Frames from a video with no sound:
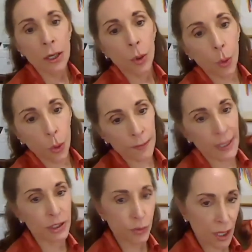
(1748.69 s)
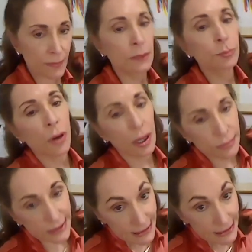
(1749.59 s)
All my trauma
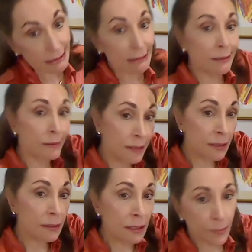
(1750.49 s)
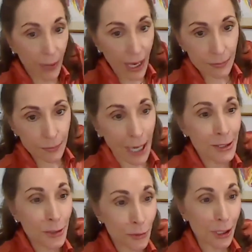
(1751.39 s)
probably did impact my
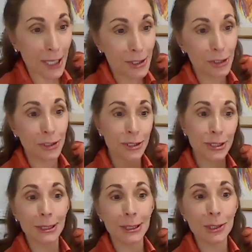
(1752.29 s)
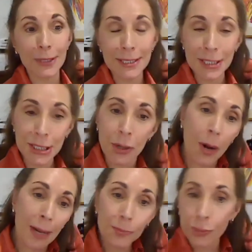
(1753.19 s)
neurologicals a little bit, so
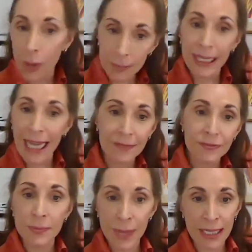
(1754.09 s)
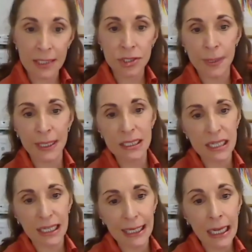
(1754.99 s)
I probably have to manage my
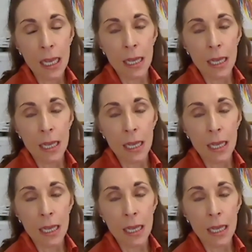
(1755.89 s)
anxiety.